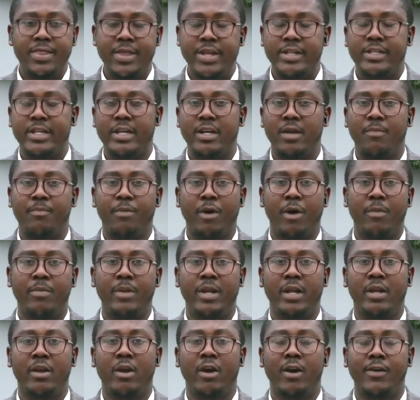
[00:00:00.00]
Niger
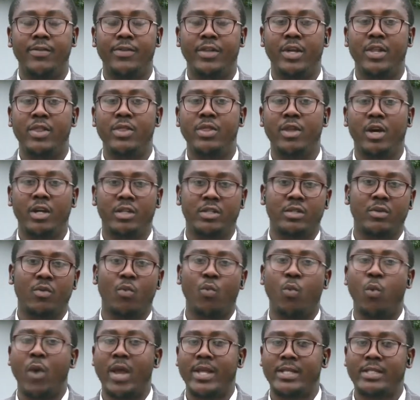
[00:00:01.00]
Republic on the
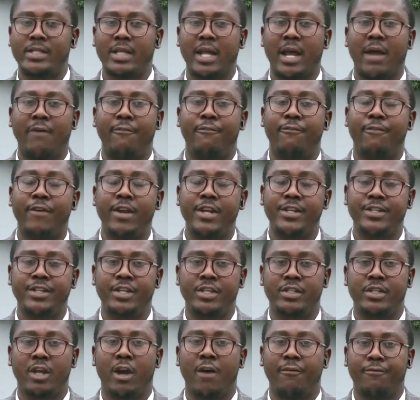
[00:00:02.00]
northwest uh,
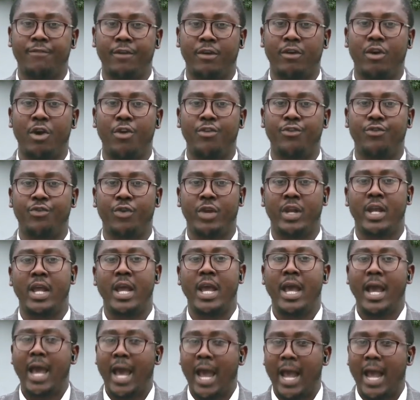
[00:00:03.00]
fringes of the country.